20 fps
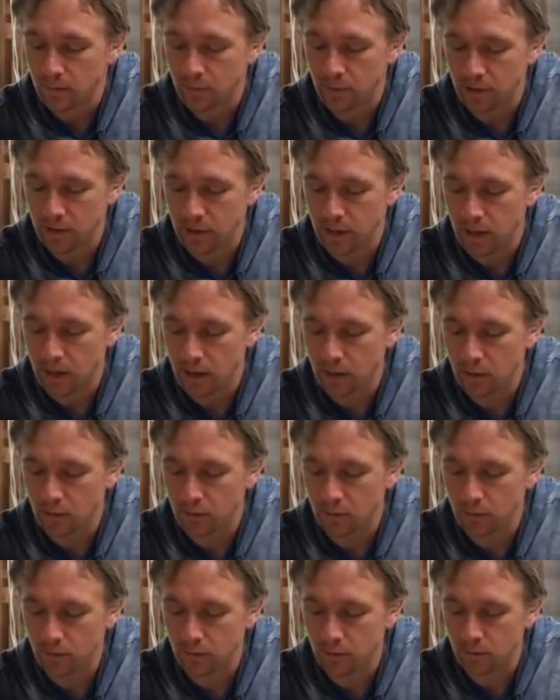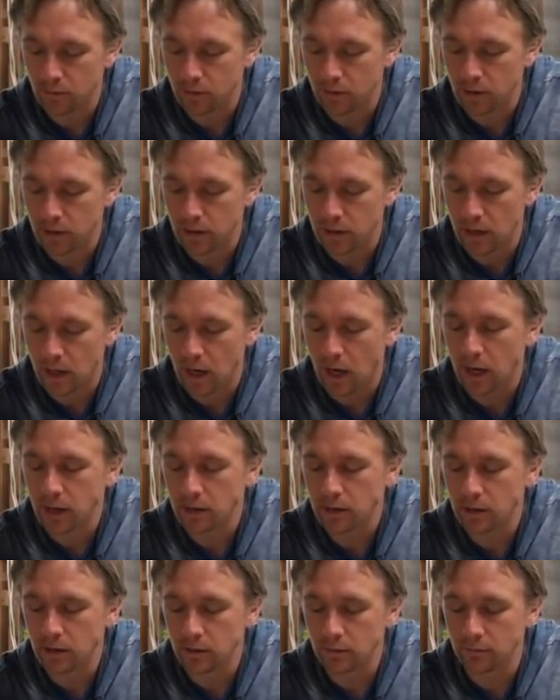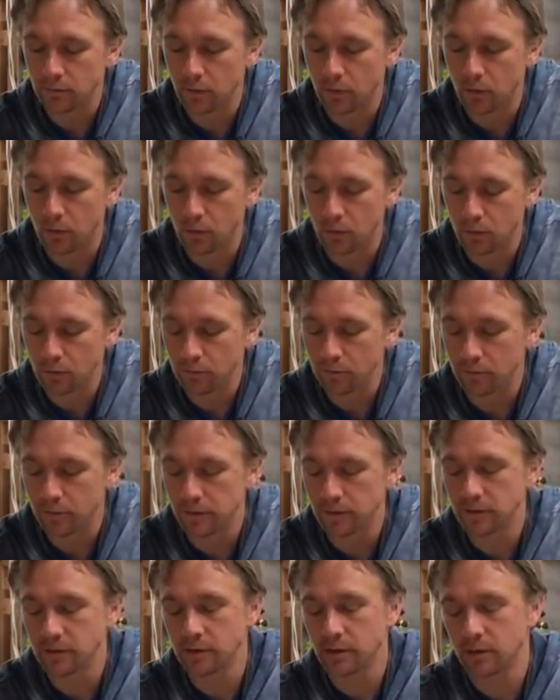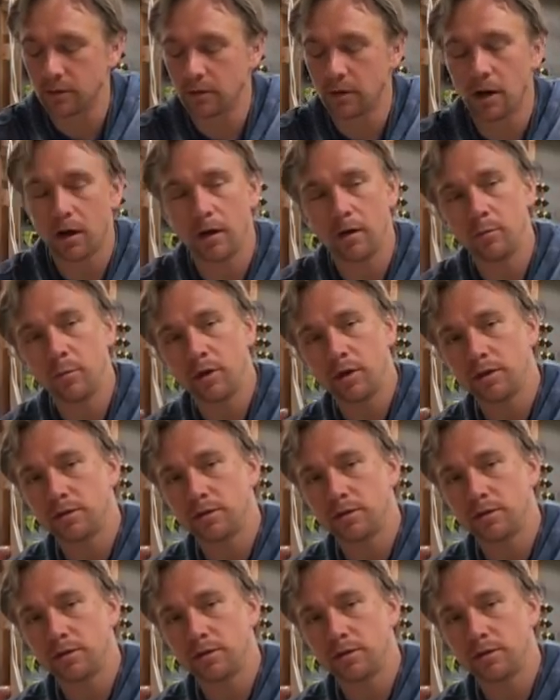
but now the ID of the hole for the center hub